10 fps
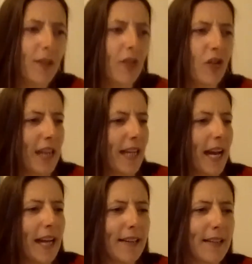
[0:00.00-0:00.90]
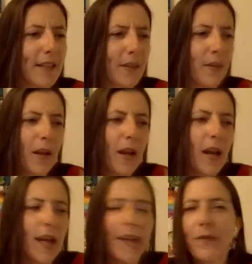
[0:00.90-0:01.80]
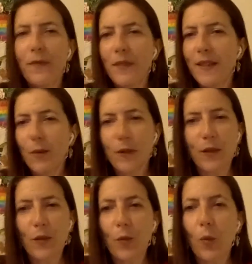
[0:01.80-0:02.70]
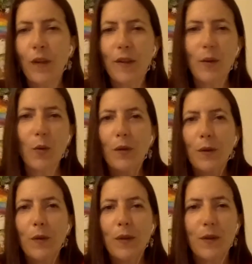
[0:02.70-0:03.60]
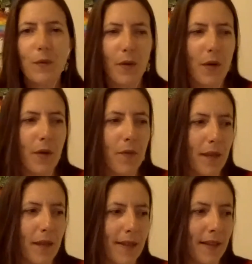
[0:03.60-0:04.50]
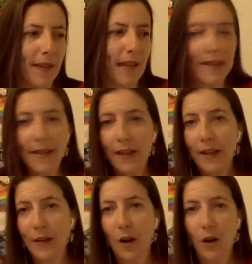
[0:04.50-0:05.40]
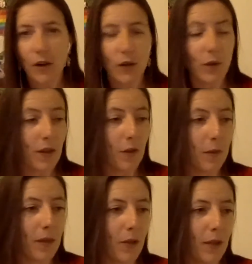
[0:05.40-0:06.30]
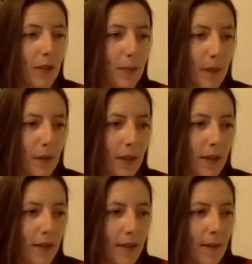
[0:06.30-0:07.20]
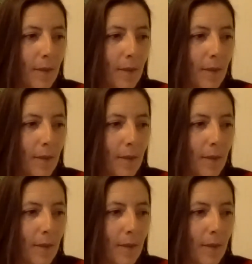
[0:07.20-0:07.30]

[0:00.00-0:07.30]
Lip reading: There's jade eggs, there's crystal wands, all sorts of amazing things that can enhance your self-pleasure experience.